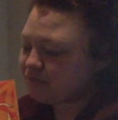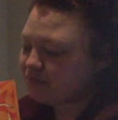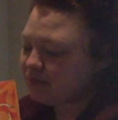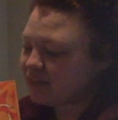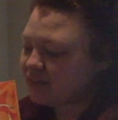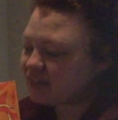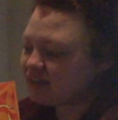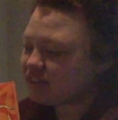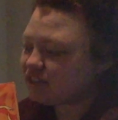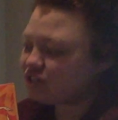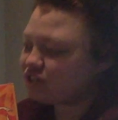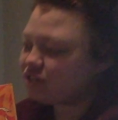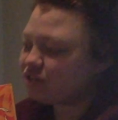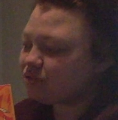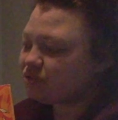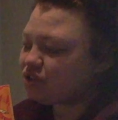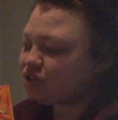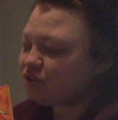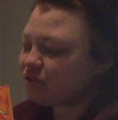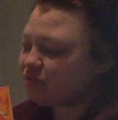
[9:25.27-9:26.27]
bathing
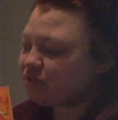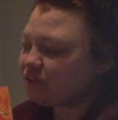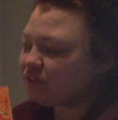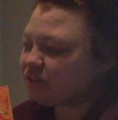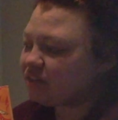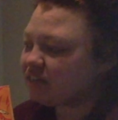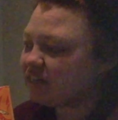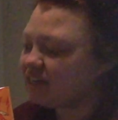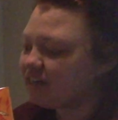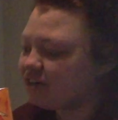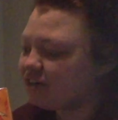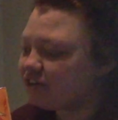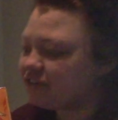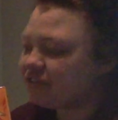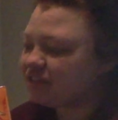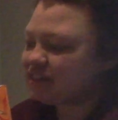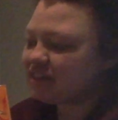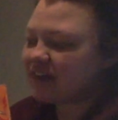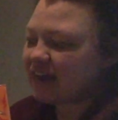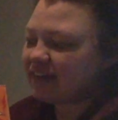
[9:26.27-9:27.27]
suits over the
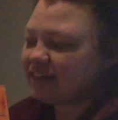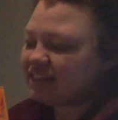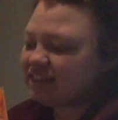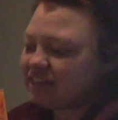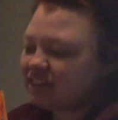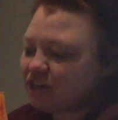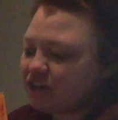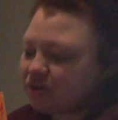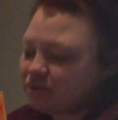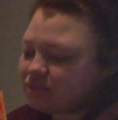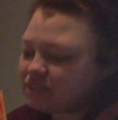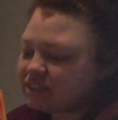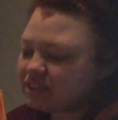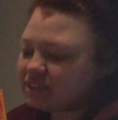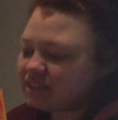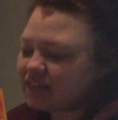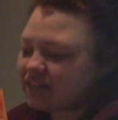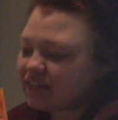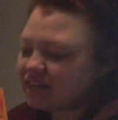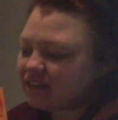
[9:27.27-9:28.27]
years,
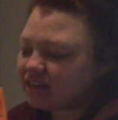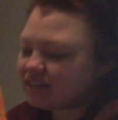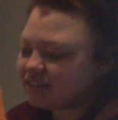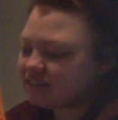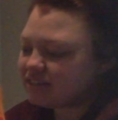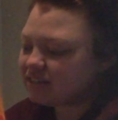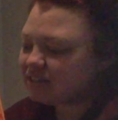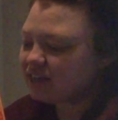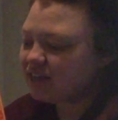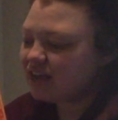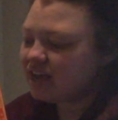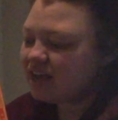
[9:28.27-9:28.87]
1906,